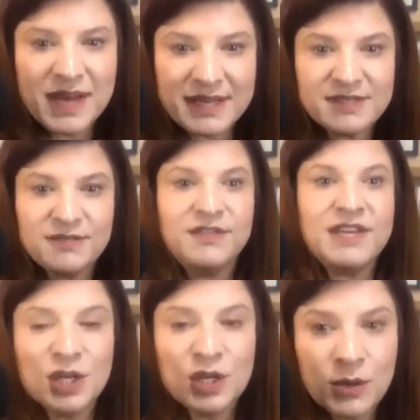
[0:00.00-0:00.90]
that's
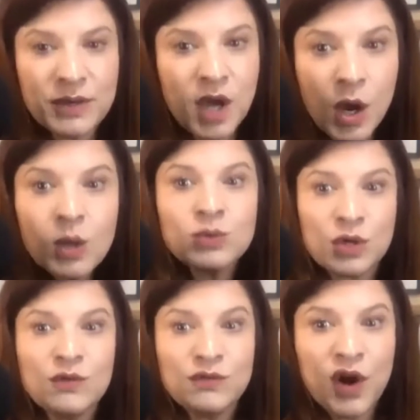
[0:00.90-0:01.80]
fear going, oh,
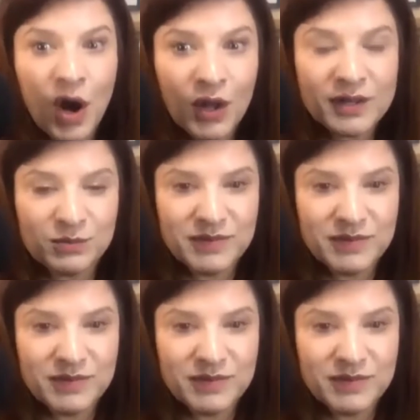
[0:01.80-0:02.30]
don't fall.